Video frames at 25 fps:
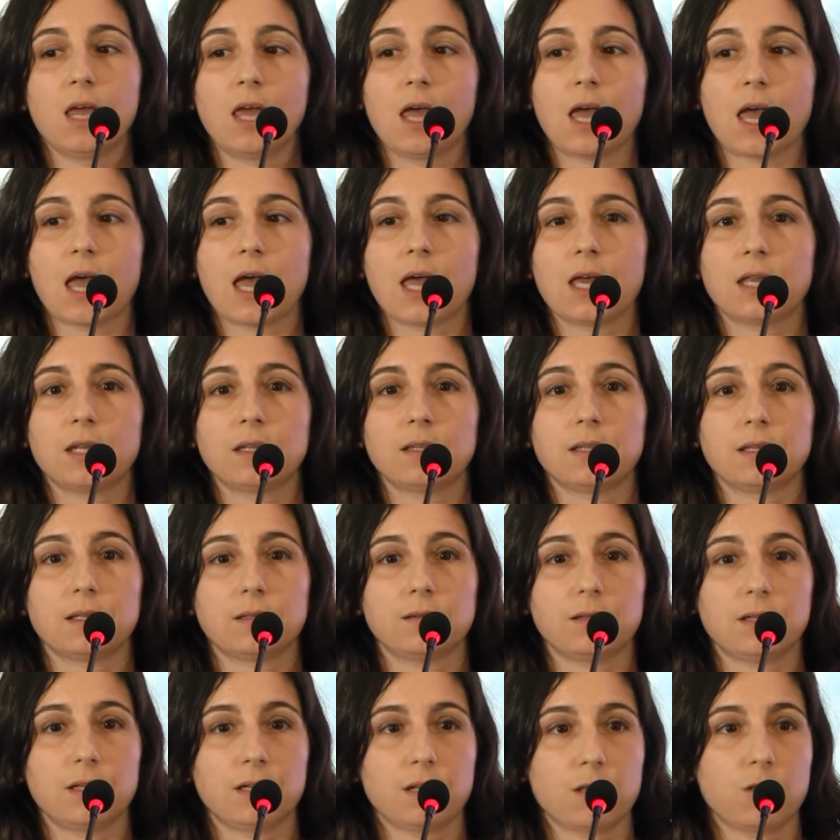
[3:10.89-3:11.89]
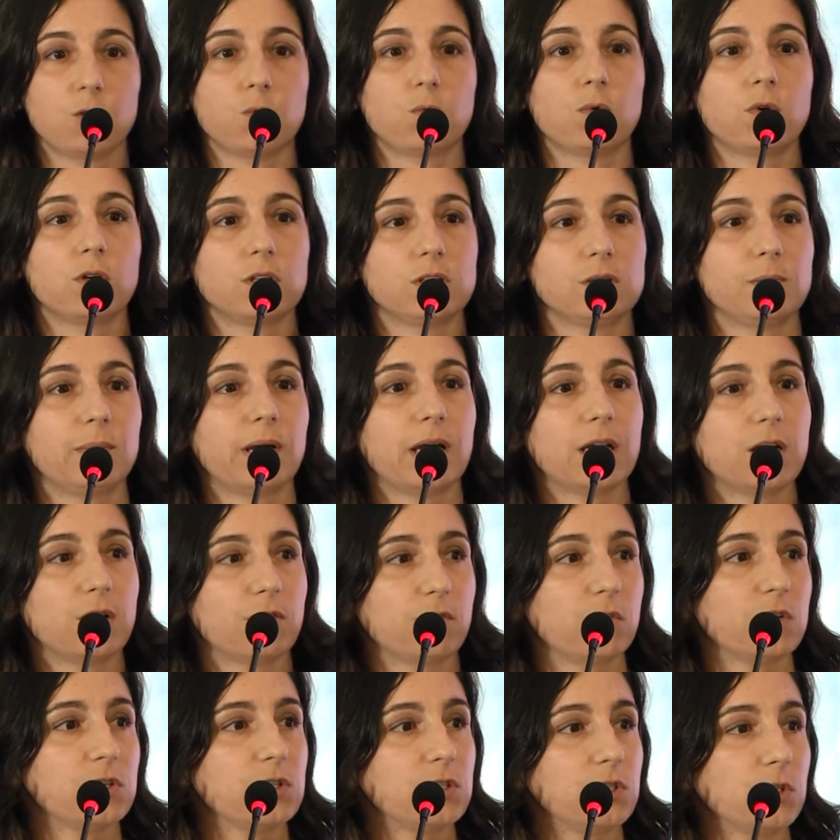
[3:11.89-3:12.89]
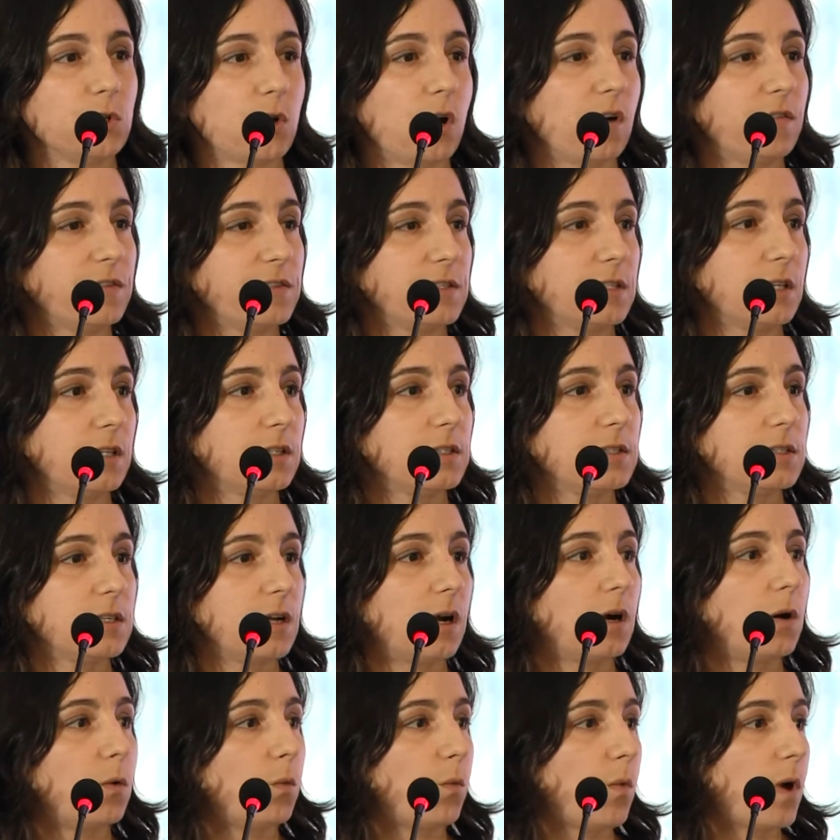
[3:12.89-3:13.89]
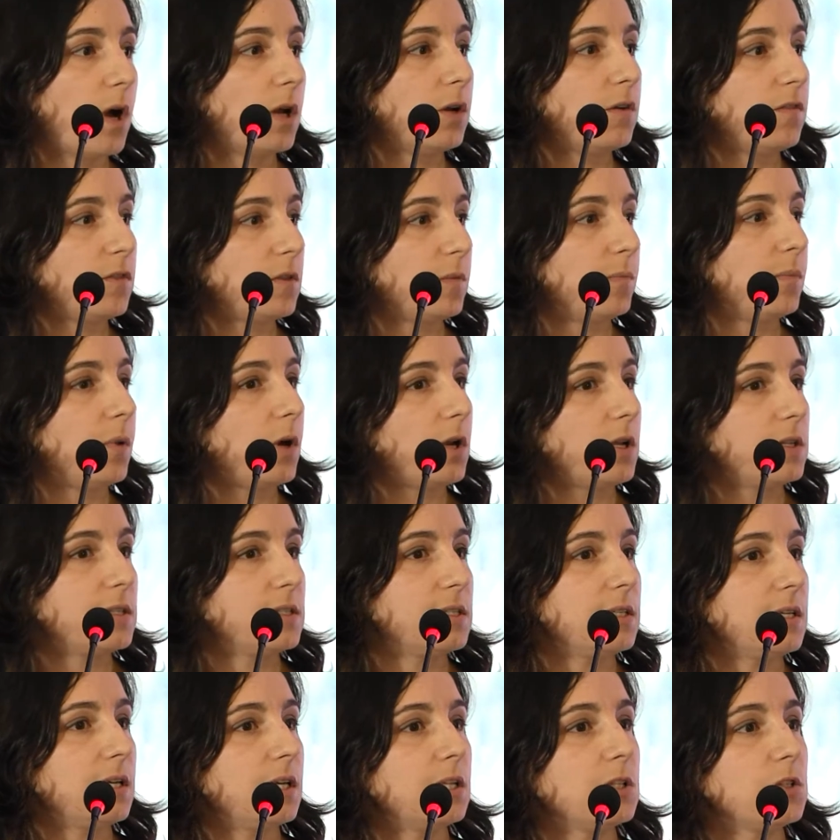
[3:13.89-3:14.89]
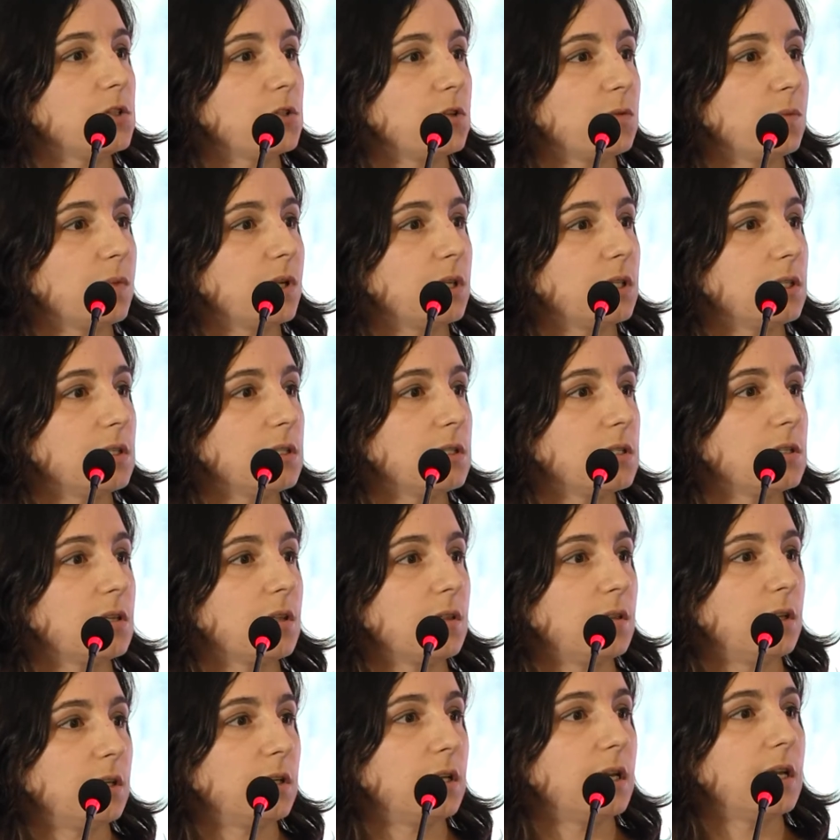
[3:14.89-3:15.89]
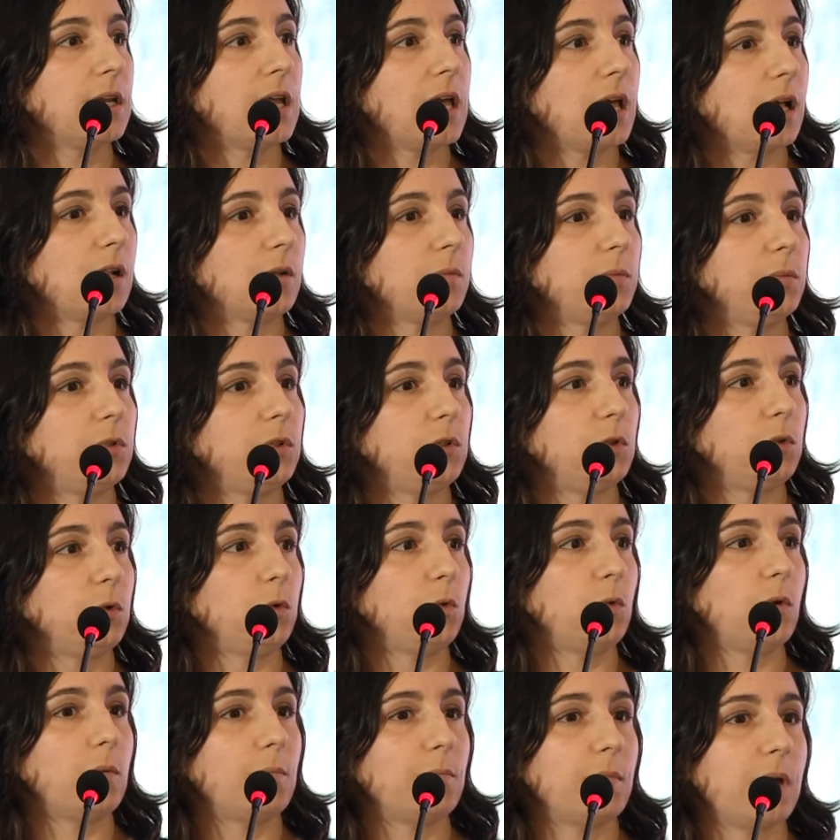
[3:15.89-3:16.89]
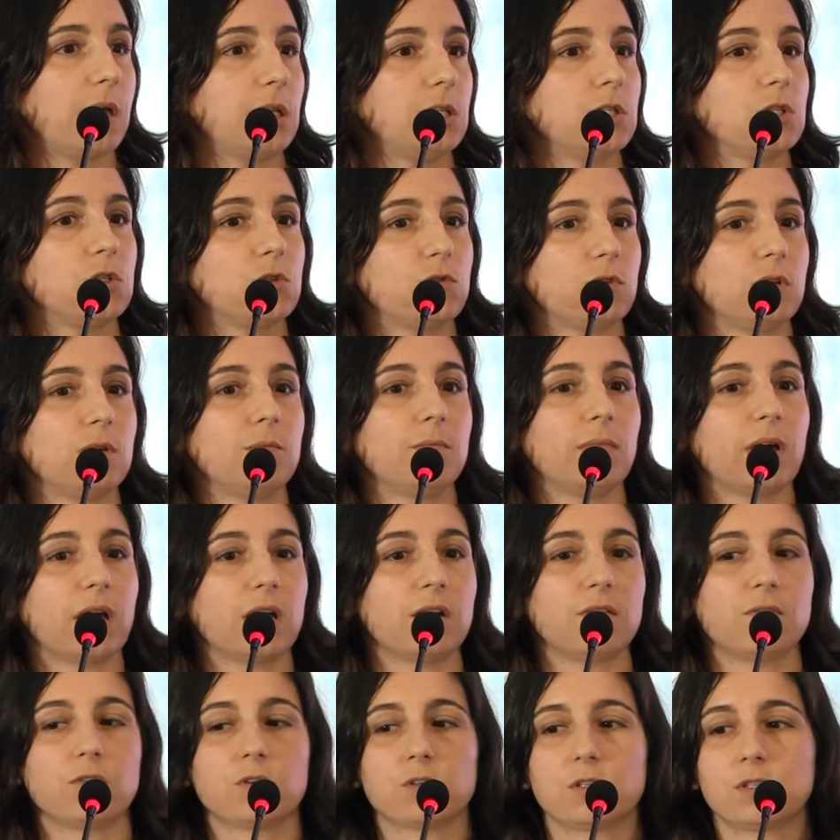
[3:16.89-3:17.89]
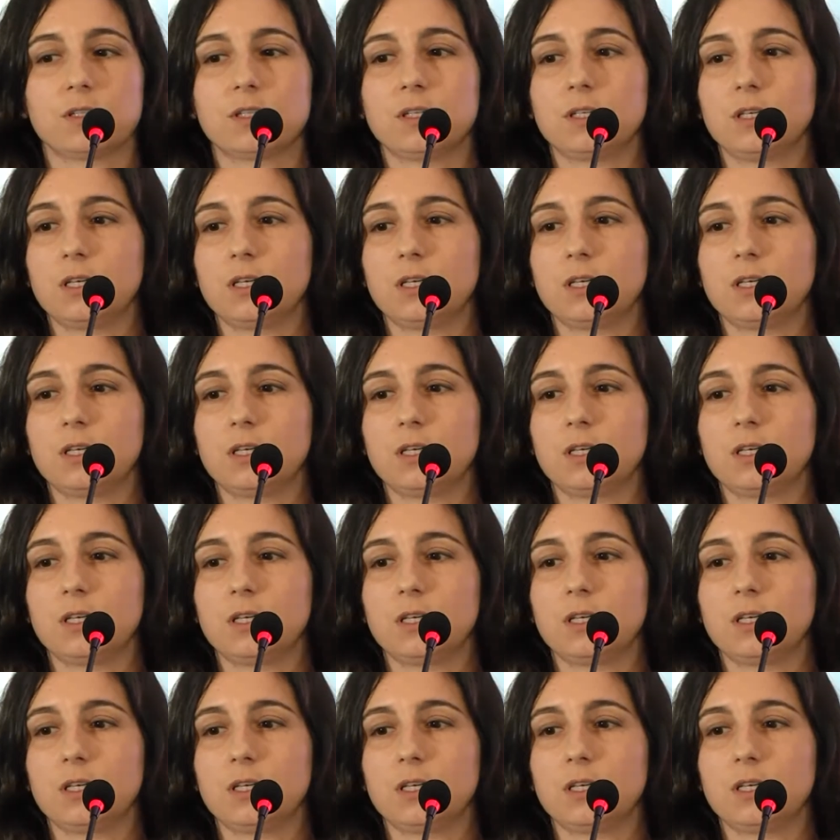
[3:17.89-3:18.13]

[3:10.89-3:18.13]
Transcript: And that, in other words, biodiversity offsets are one of the policy instruments that can help you mainstream biodiversity